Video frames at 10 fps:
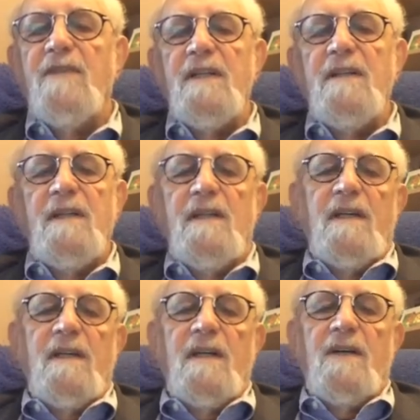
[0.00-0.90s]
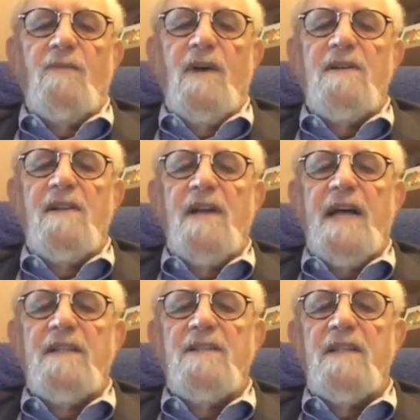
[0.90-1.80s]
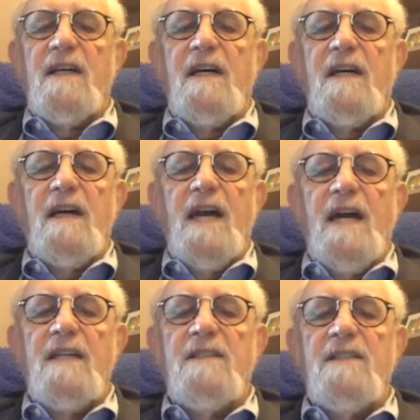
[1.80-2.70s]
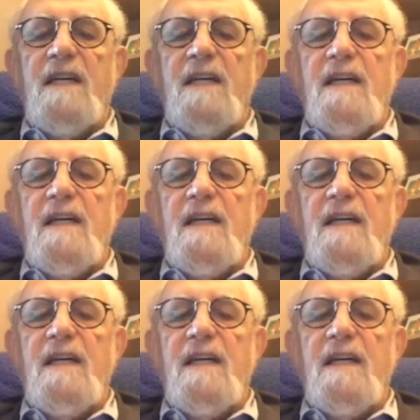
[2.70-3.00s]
of it, whether that's as